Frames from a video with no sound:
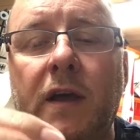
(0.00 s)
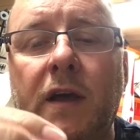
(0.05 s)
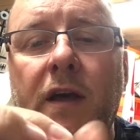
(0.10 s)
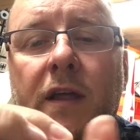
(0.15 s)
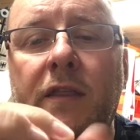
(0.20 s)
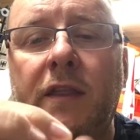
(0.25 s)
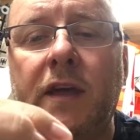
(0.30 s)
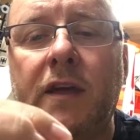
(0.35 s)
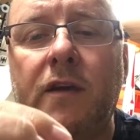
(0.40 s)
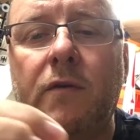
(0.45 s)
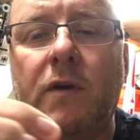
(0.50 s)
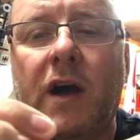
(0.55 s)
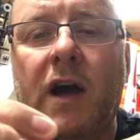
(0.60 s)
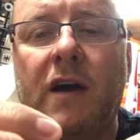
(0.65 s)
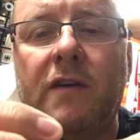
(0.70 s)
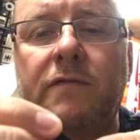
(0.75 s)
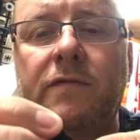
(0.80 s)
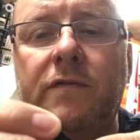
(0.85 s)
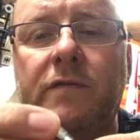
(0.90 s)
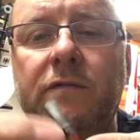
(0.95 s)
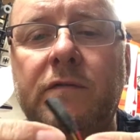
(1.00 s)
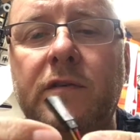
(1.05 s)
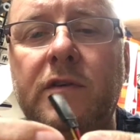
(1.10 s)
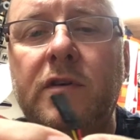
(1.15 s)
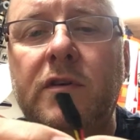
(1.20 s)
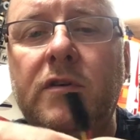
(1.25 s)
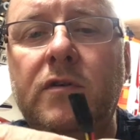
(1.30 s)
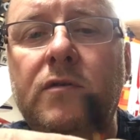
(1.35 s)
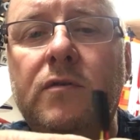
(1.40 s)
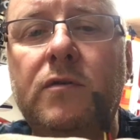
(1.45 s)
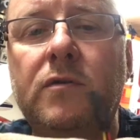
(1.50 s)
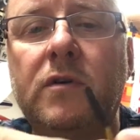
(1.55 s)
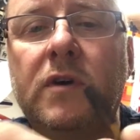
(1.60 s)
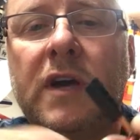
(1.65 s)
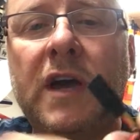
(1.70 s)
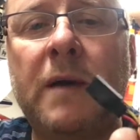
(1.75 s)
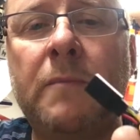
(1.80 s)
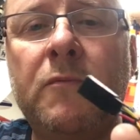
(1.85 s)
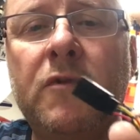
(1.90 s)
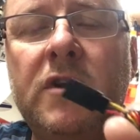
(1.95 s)
And there you have your
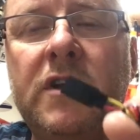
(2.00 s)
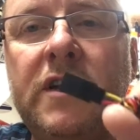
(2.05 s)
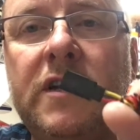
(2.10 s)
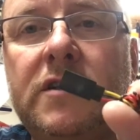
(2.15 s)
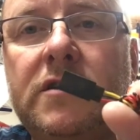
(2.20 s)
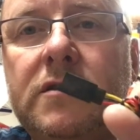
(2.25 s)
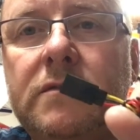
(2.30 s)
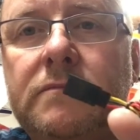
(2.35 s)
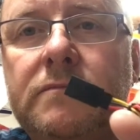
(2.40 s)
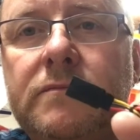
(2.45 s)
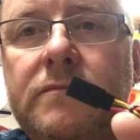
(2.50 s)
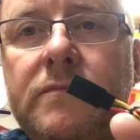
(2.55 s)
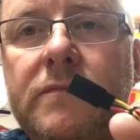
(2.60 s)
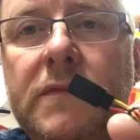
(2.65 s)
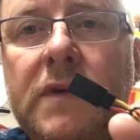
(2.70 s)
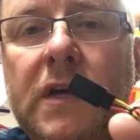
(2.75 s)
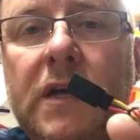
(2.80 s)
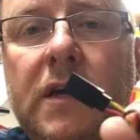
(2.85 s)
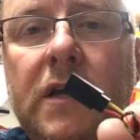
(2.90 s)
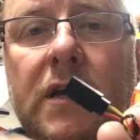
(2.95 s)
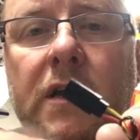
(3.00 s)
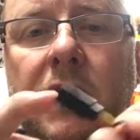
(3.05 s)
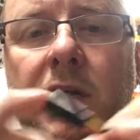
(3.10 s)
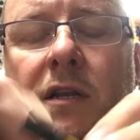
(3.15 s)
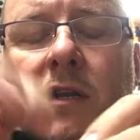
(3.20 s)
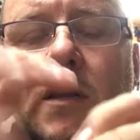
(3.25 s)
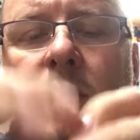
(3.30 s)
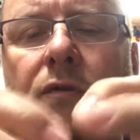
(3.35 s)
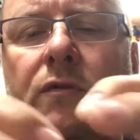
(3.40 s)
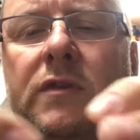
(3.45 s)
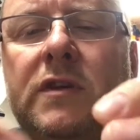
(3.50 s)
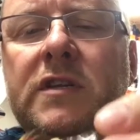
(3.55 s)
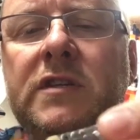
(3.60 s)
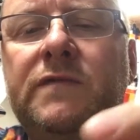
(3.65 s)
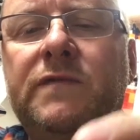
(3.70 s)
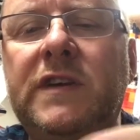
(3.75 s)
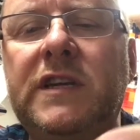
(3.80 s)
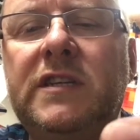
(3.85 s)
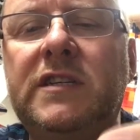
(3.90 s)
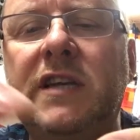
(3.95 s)
camera lead. Now this
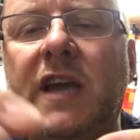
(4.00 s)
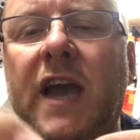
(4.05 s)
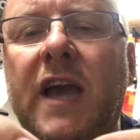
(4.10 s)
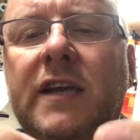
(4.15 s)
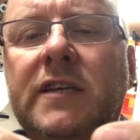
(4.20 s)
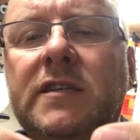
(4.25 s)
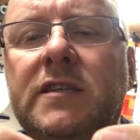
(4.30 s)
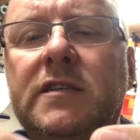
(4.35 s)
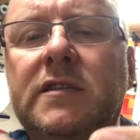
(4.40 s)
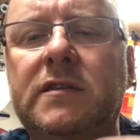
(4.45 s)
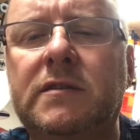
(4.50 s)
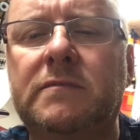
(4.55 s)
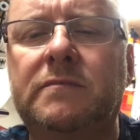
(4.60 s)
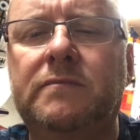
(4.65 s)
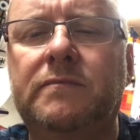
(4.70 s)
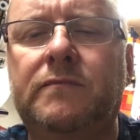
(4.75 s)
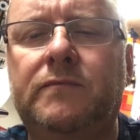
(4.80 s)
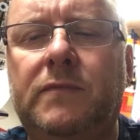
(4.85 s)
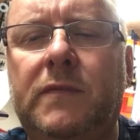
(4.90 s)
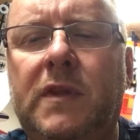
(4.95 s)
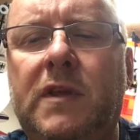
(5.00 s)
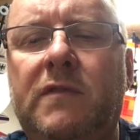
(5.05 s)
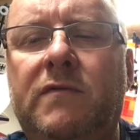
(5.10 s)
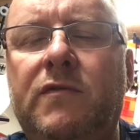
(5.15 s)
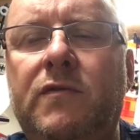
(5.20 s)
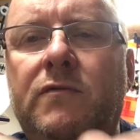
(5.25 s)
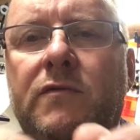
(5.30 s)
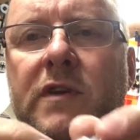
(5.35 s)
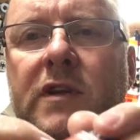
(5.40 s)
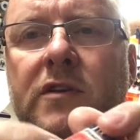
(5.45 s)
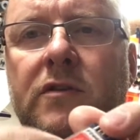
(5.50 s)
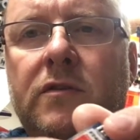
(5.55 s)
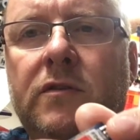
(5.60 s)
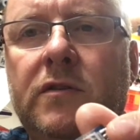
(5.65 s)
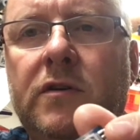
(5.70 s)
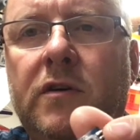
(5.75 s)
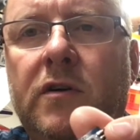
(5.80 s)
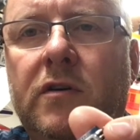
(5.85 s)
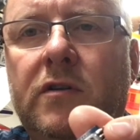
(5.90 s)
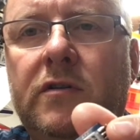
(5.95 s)
VTX, if you read on
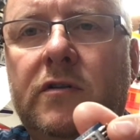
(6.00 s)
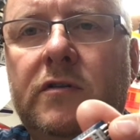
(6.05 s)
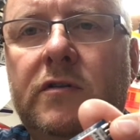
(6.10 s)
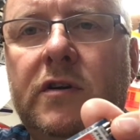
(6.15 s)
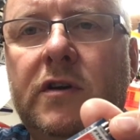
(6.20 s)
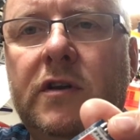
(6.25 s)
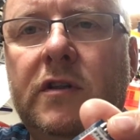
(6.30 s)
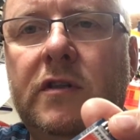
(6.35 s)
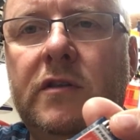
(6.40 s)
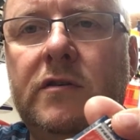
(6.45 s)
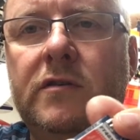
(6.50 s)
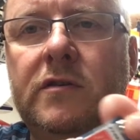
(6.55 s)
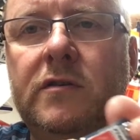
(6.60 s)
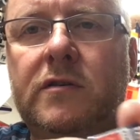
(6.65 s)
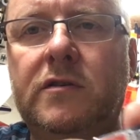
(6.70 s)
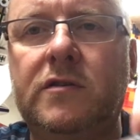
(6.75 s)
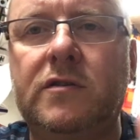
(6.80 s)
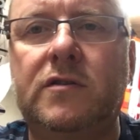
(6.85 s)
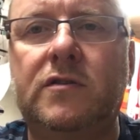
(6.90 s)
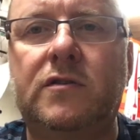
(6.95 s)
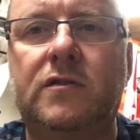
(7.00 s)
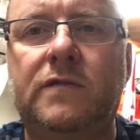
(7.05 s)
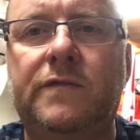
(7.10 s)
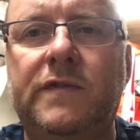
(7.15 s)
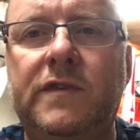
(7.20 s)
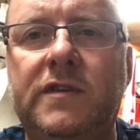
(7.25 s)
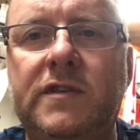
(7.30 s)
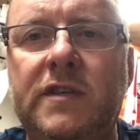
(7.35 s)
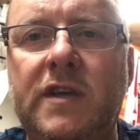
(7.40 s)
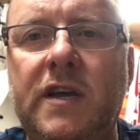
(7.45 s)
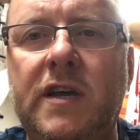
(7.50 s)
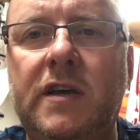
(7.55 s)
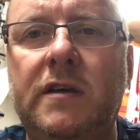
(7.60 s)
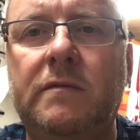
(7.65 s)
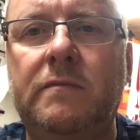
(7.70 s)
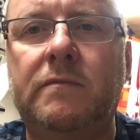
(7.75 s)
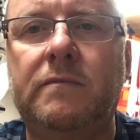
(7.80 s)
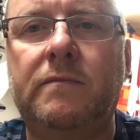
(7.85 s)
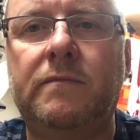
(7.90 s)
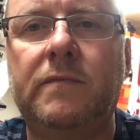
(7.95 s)
the surface there,
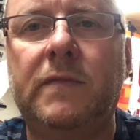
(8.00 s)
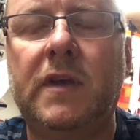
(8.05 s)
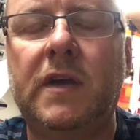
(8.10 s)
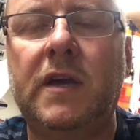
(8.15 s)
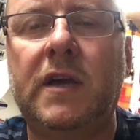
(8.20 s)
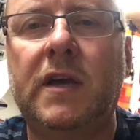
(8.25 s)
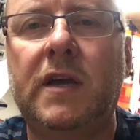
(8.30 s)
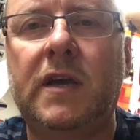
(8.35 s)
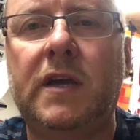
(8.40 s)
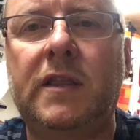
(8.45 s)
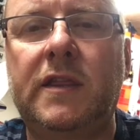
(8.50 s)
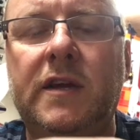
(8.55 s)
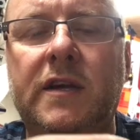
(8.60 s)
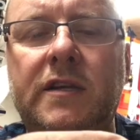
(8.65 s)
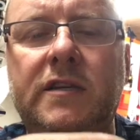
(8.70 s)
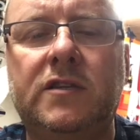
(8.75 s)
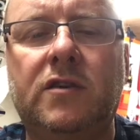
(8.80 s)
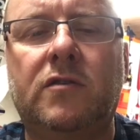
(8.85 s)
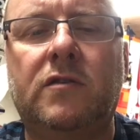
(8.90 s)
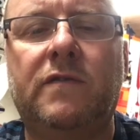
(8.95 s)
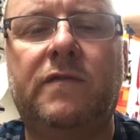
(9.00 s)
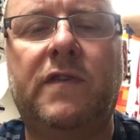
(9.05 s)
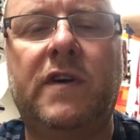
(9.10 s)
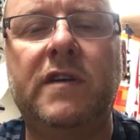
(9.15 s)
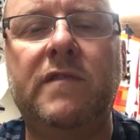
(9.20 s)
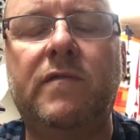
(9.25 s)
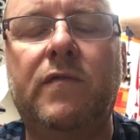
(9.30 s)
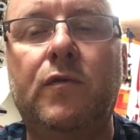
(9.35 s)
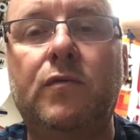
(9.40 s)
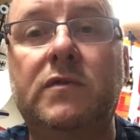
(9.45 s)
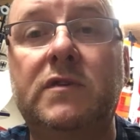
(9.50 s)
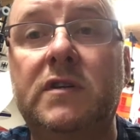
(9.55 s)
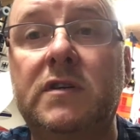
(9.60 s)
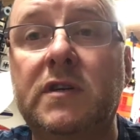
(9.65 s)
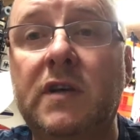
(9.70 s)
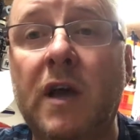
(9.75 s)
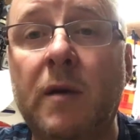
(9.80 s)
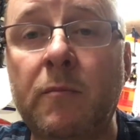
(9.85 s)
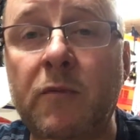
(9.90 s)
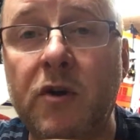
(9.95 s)
that it's got a 5-volt
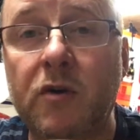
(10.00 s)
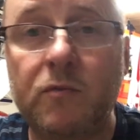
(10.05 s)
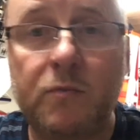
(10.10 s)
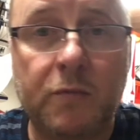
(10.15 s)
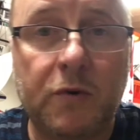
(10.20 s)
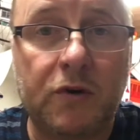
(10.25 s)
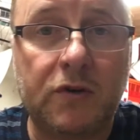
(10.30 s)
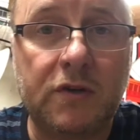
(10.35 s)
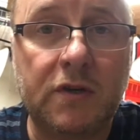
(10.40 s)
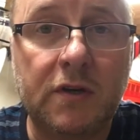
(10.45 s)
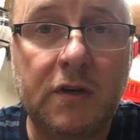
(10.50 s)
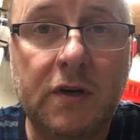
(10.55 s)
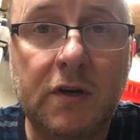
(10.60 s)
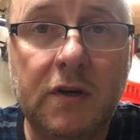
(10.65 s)
camera output.